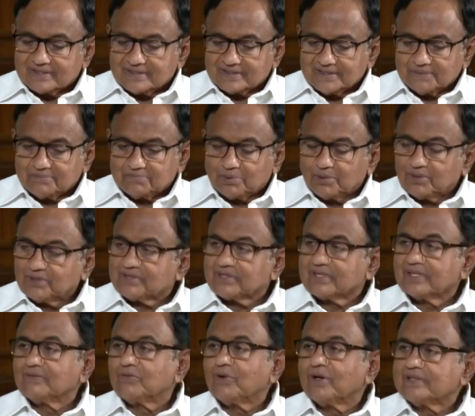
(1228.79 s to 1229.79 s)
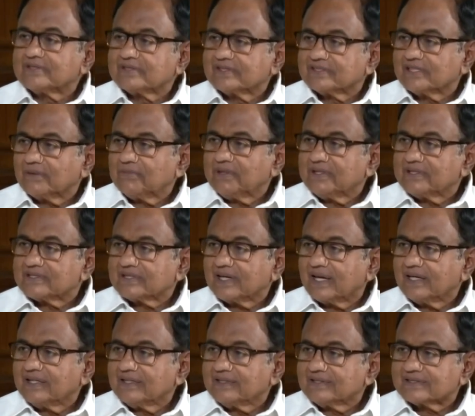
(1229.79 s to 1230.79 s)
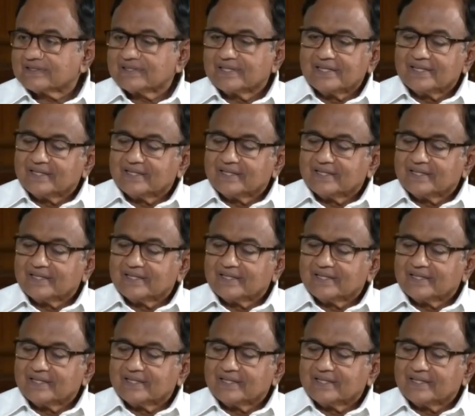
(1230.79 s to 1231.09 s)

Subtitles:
the political voices have been silenced,